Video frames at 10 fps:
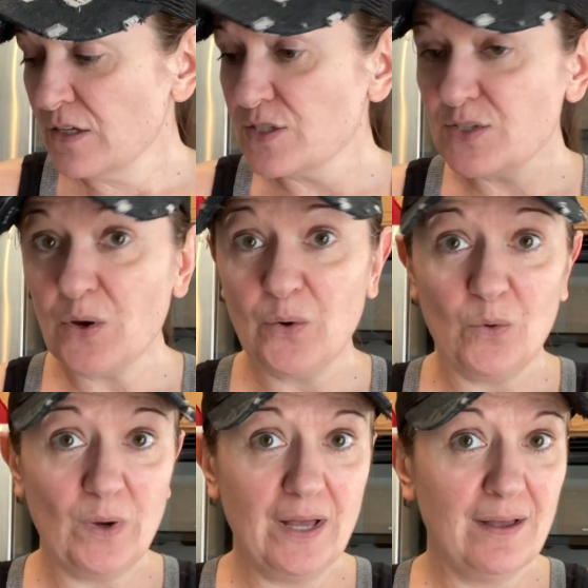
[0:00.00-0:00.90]

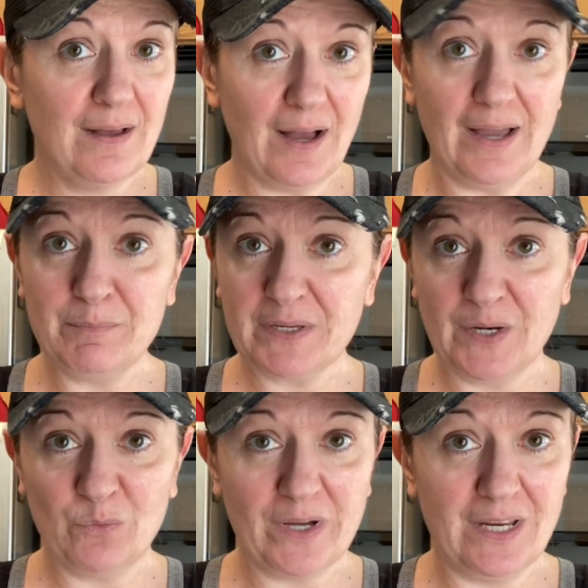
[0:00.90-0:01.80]
So I am
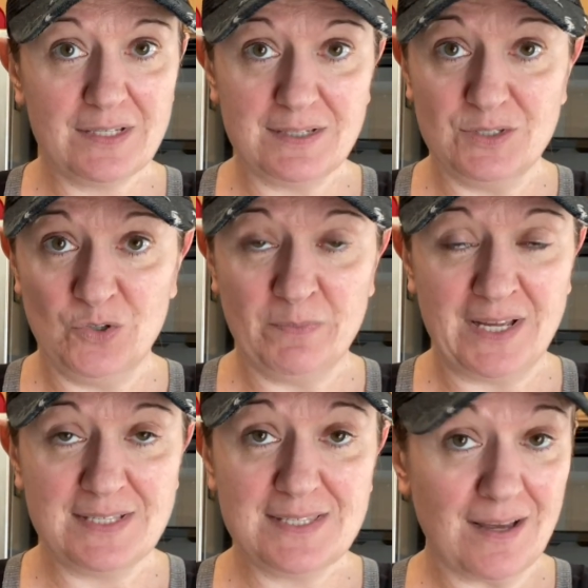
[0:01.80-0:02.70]
getting ready to do my
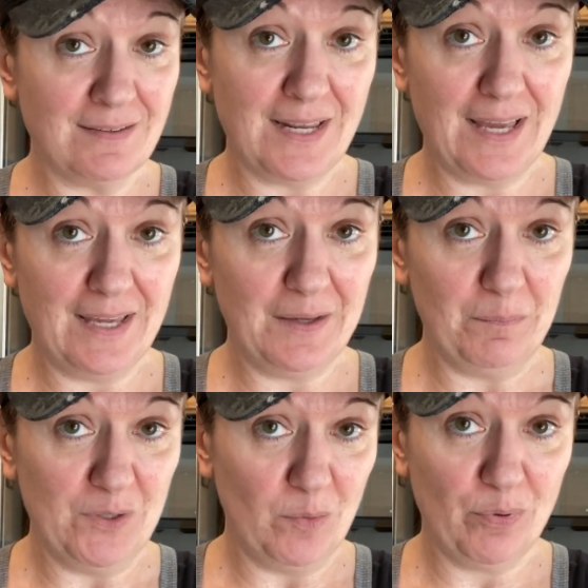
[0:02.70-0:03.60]
Sunday
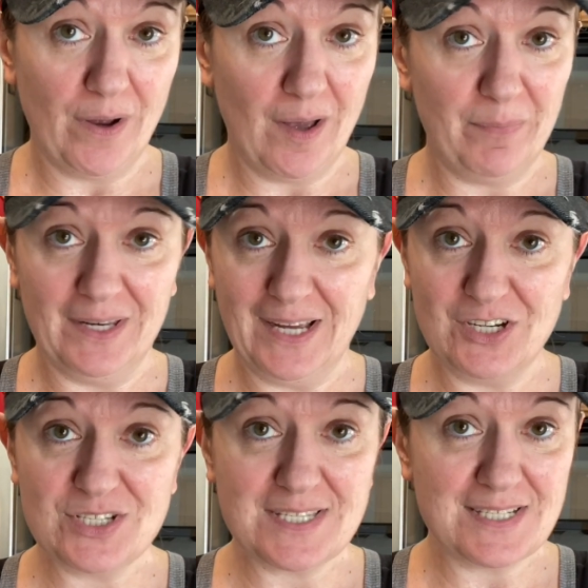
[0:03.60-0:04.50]
meal prep, and I
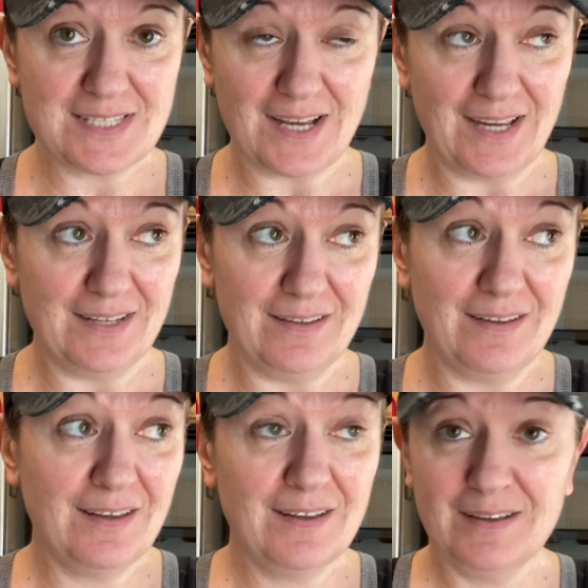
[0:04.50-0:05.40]
just decided,
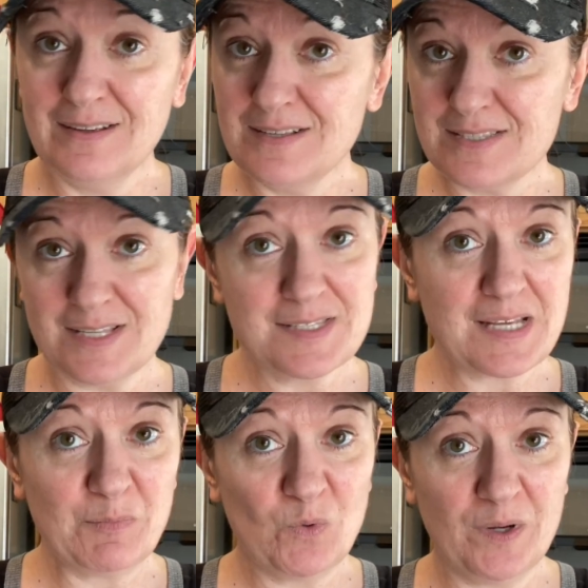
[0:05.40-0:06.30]
since
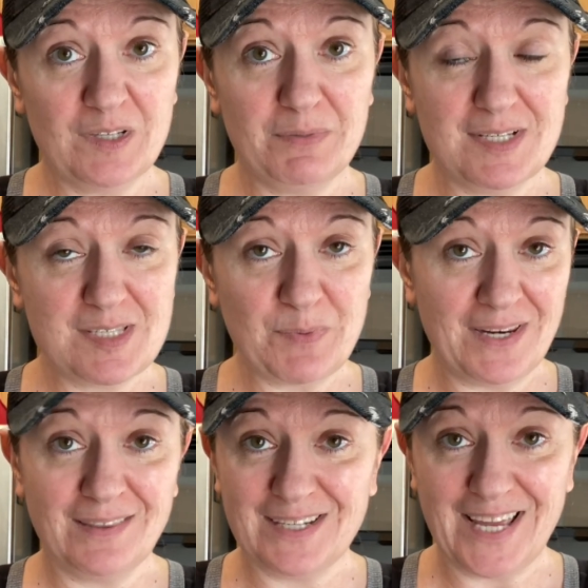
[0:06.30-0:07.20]
I'm going to be
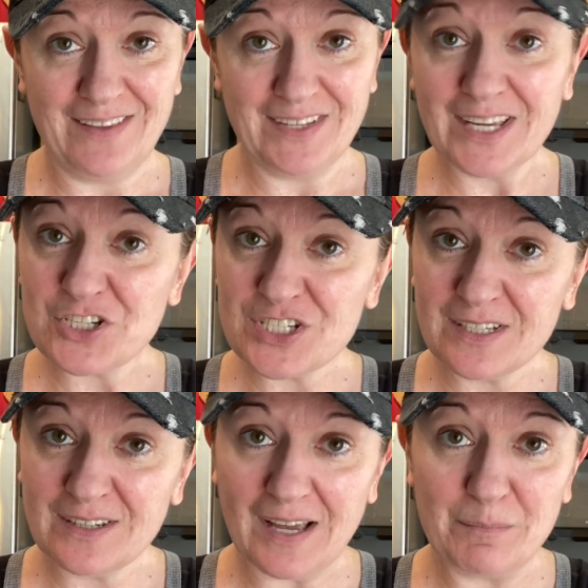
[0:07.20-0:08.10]
spending the day in the
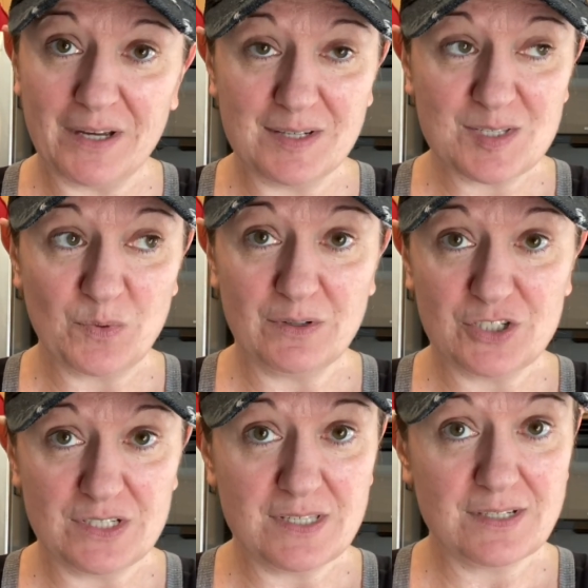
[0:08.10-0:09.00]
kitchen, I might as well
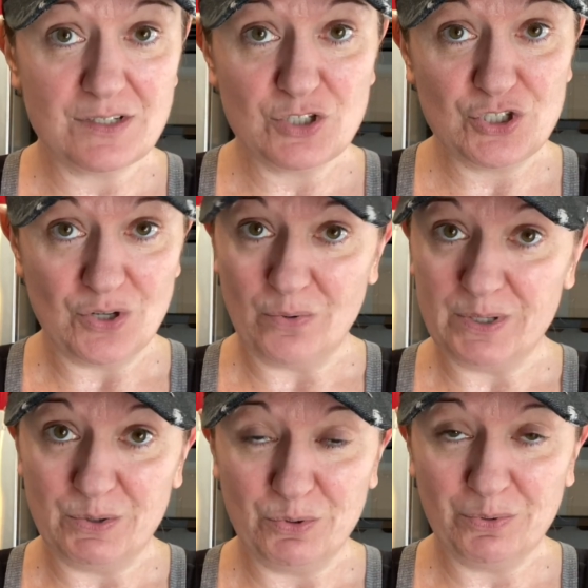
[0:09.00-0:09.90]
just show
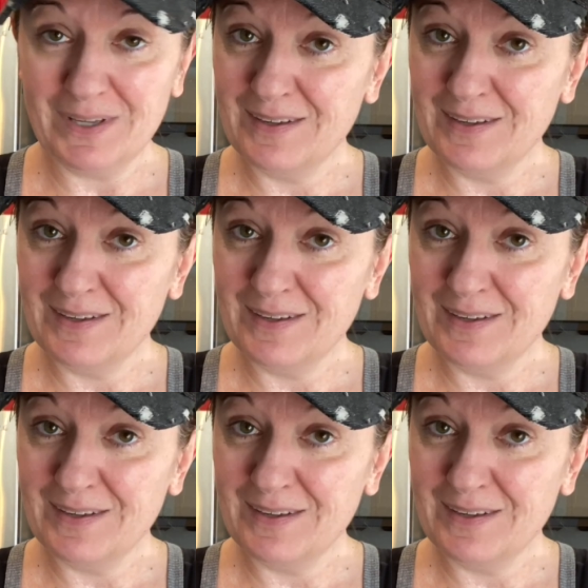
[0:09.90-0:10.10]
you